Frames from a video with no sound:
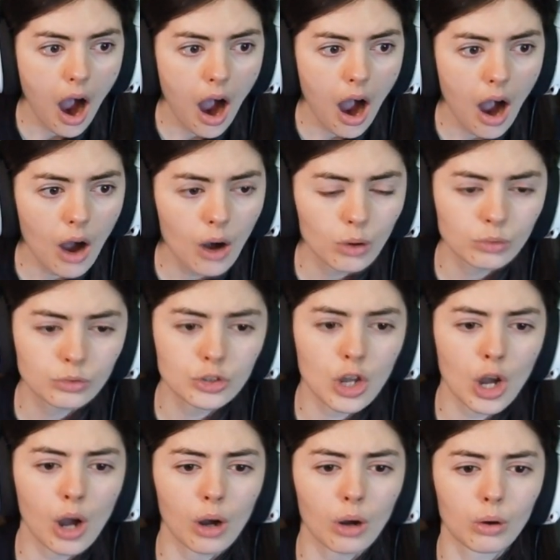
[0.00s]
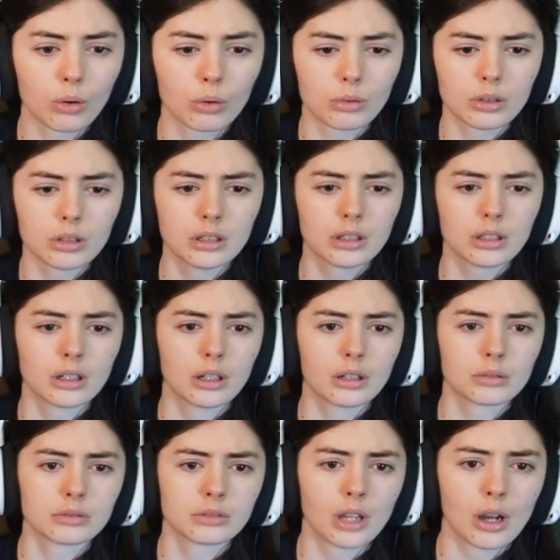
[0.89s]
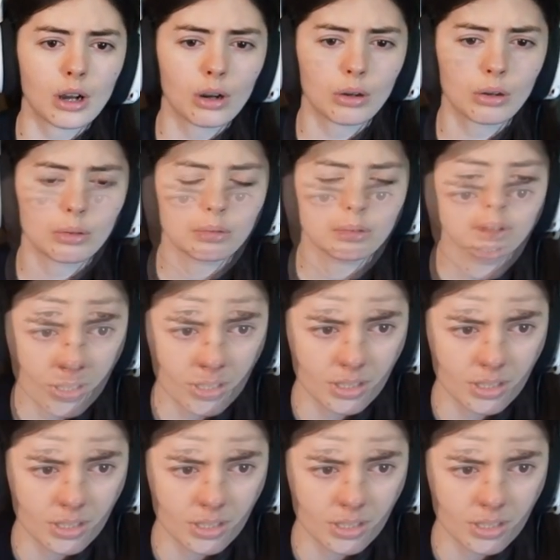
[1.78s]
Oh no, oh no.